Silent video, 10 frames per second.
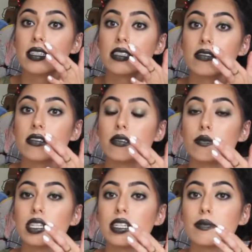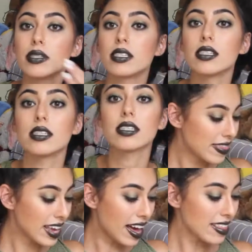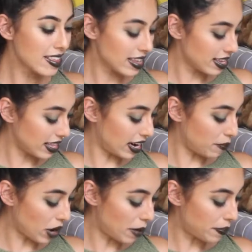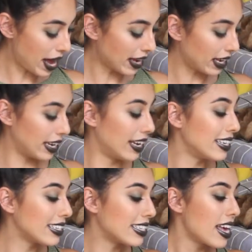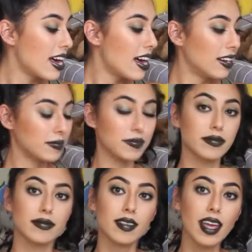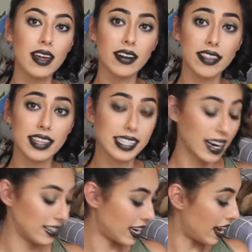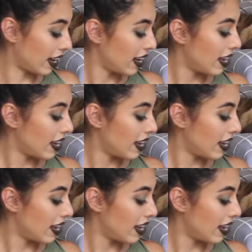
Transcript: Just ruined my lipstick. The other thing that I brought back is not this hair tie.